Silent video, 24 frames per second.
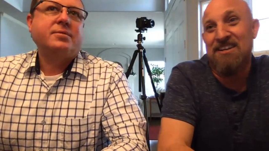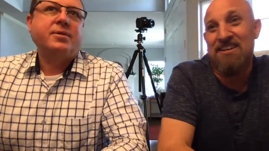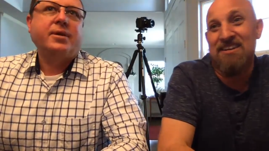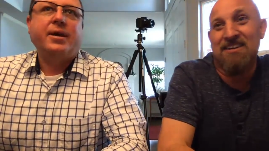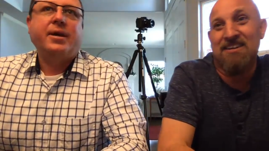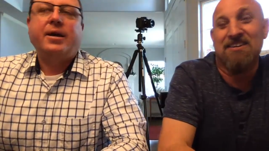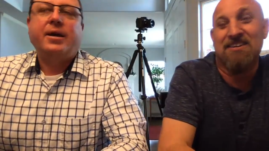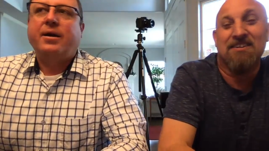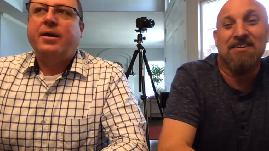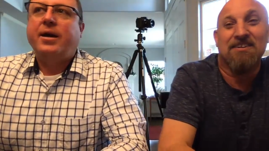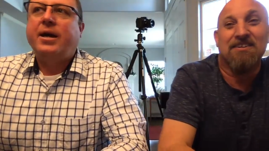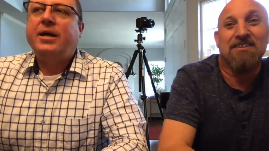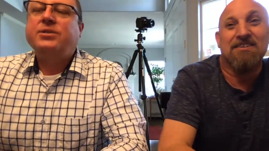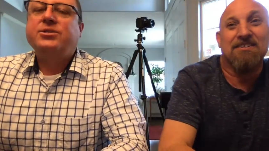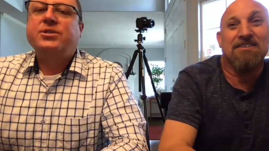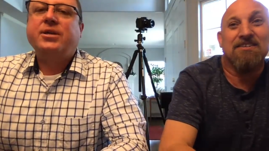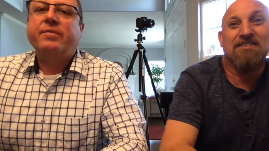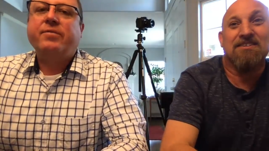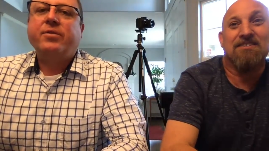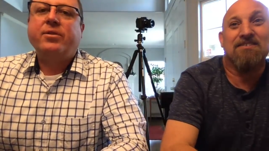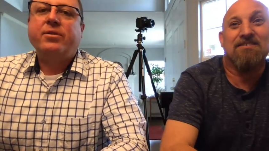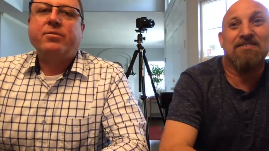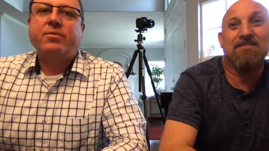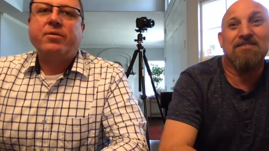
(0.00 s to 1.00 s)
Speaker 1: Yeah, A
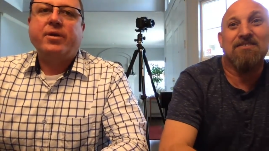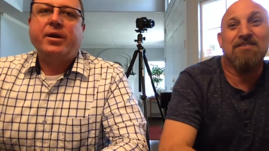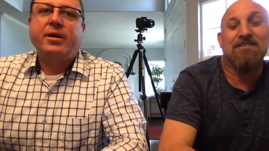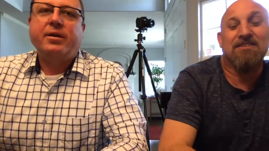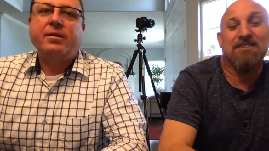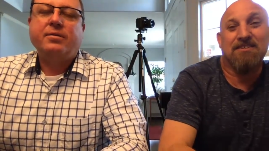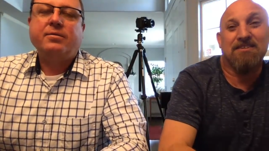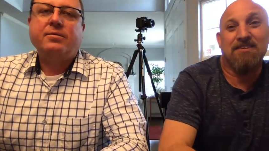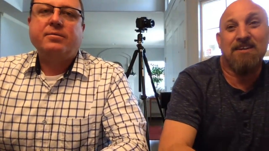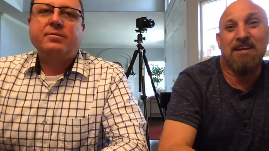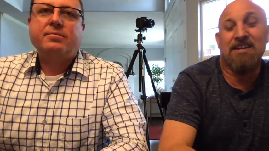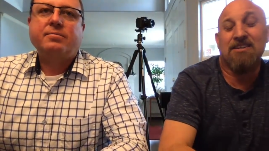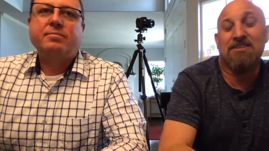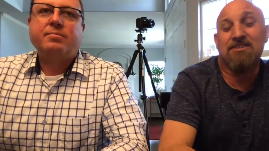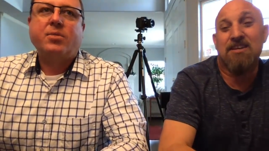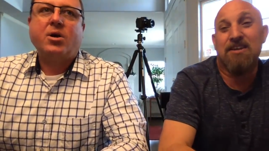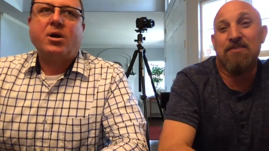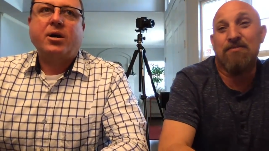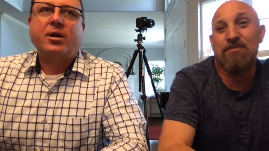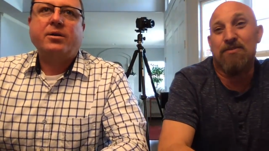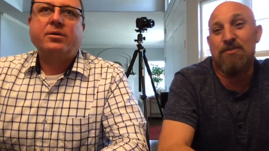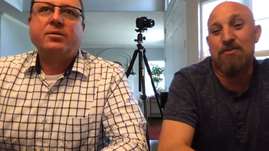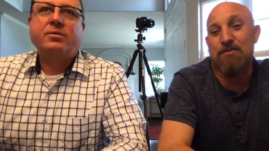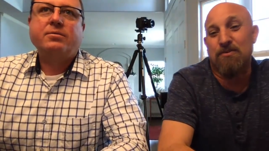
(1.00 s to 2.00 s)
seven three. A
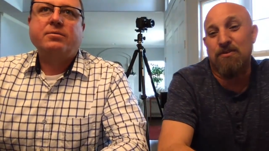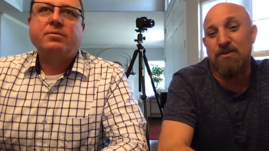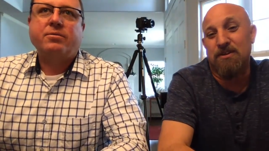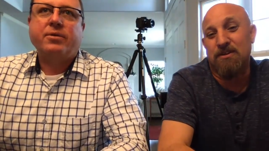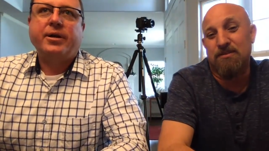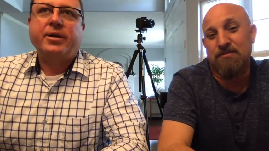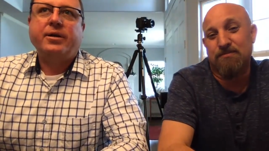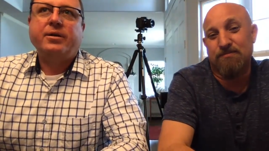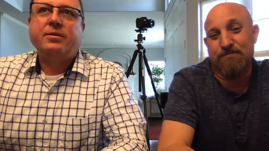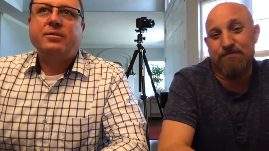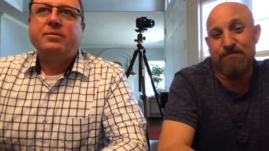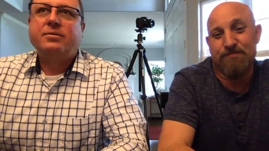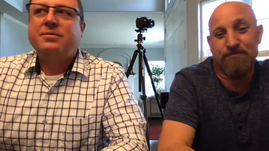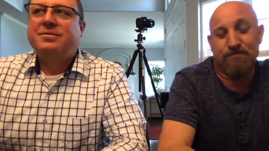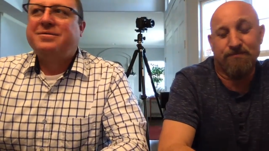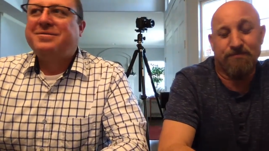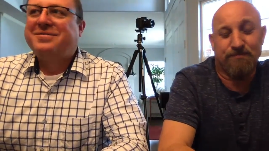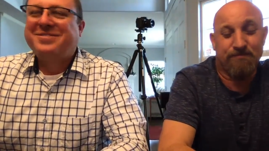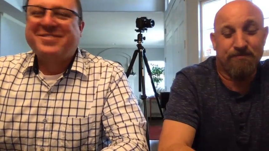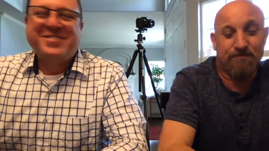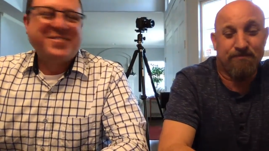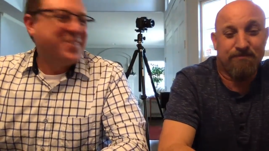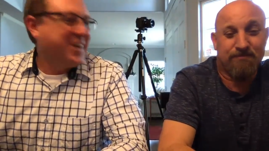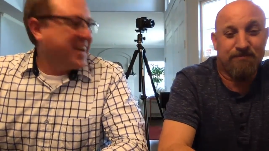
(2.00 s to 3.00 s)
seven three
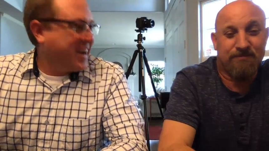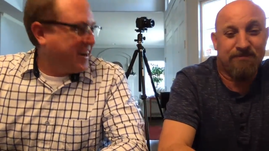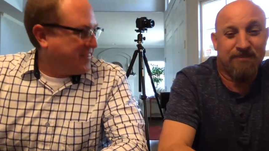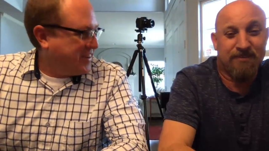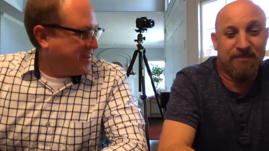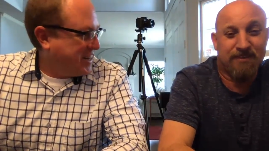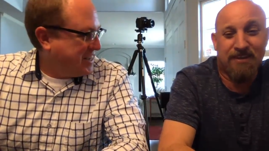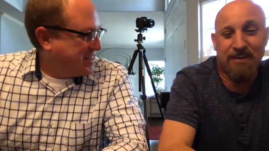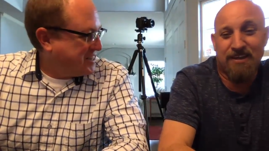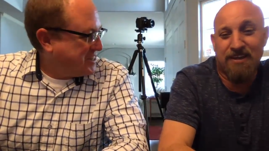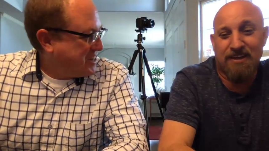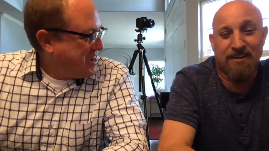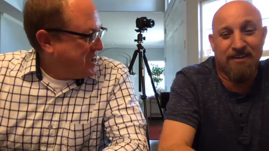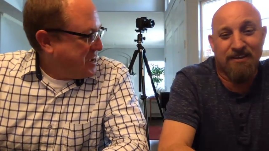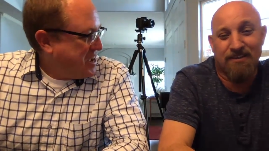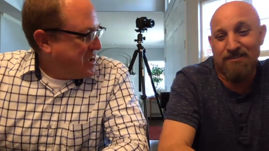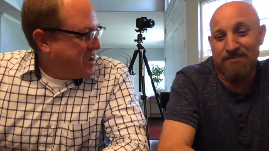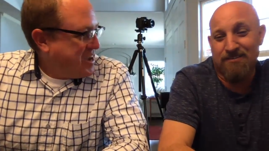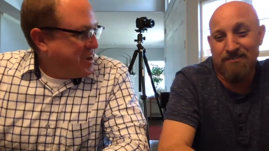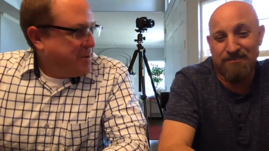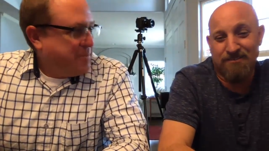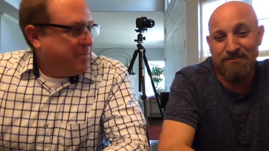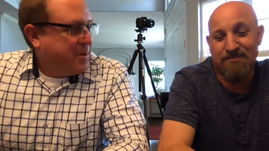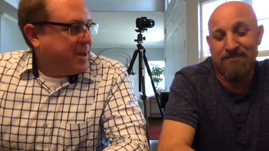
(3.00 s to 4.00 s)
whatever it is. Yeah.
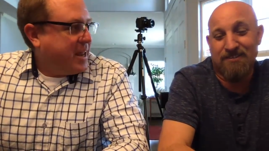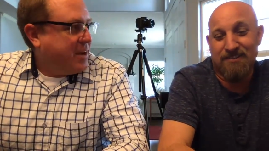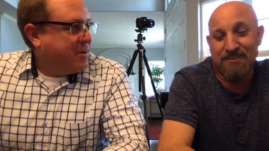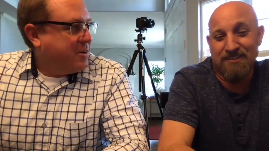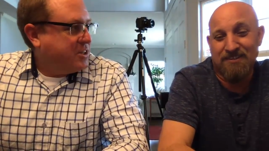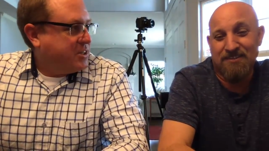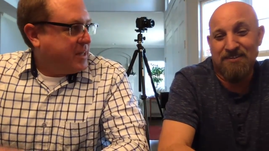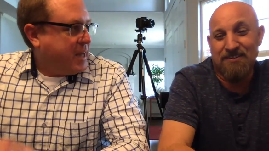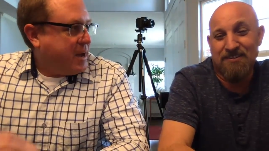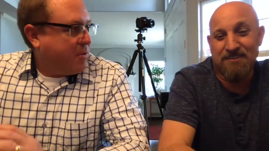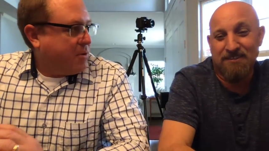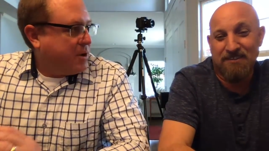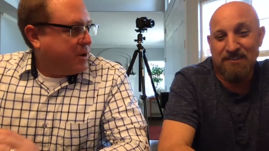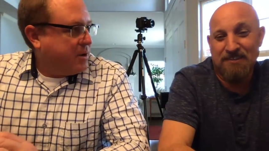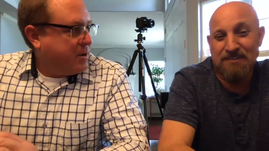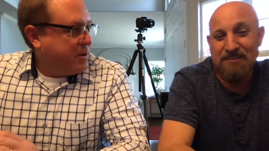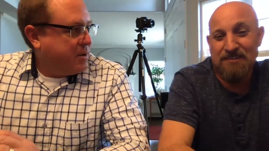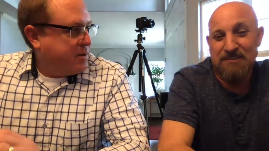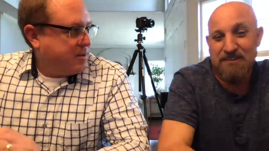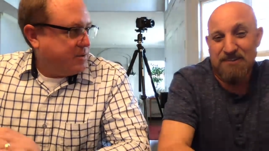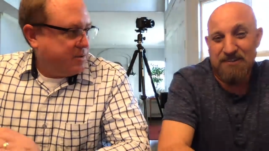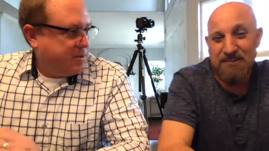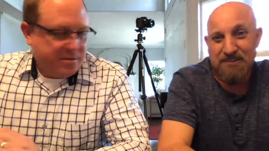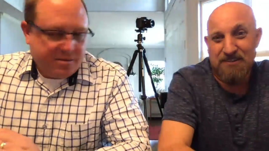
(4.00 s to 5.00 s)
But anyways, that
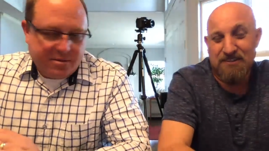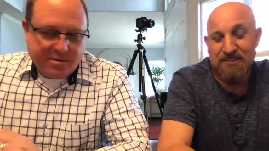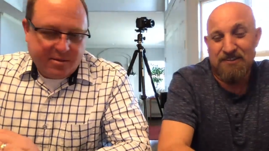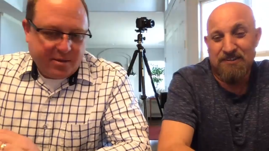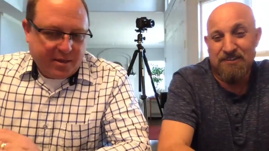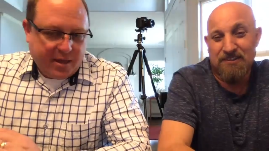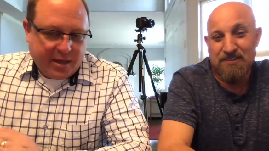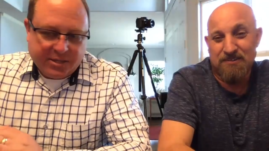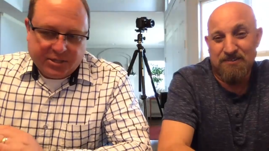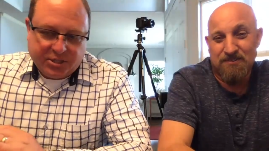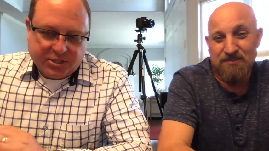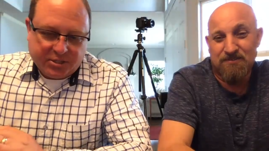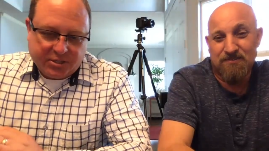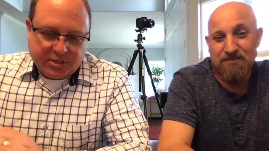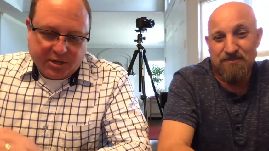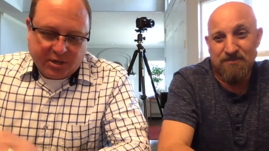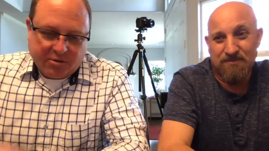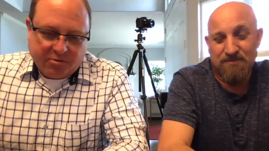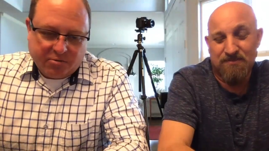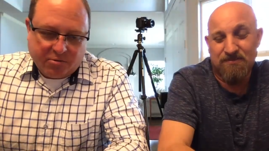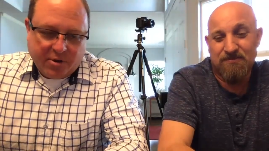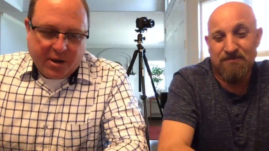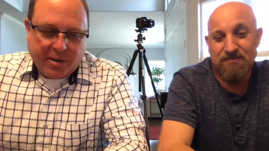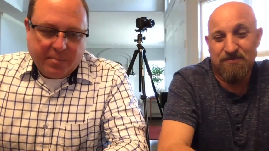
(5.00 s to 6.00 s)
one has just a
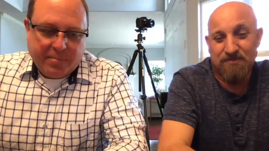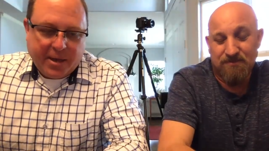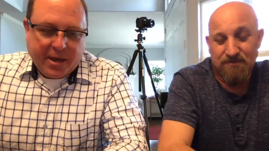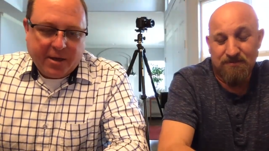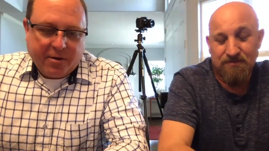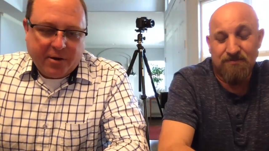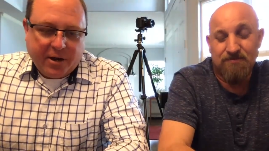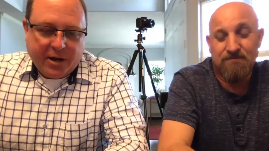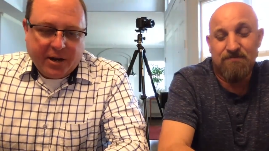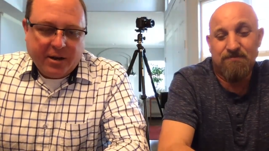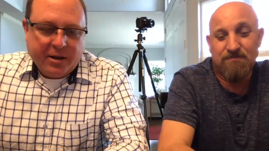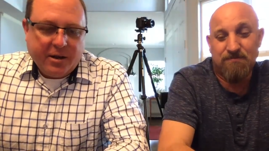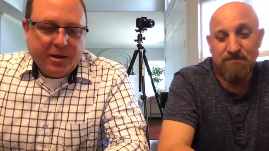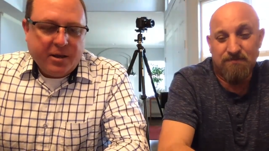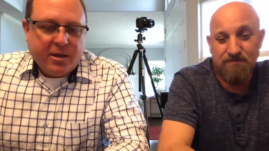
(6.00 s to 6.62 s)
great battery in it.